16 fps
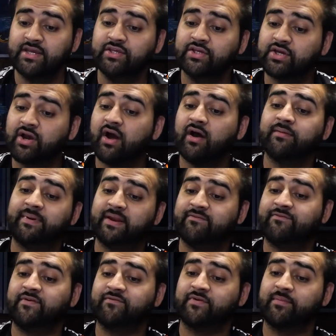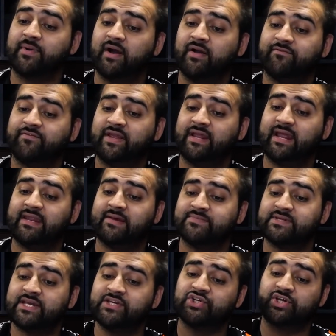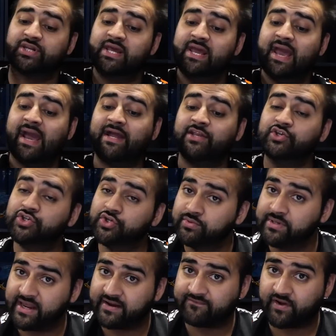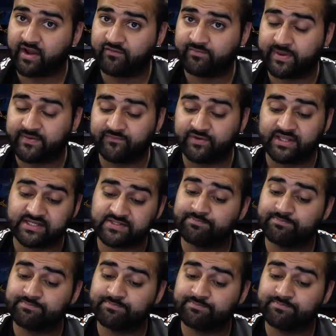You can't benefit from a Hive Fleet adaptation, and you do get a 5-up invuln.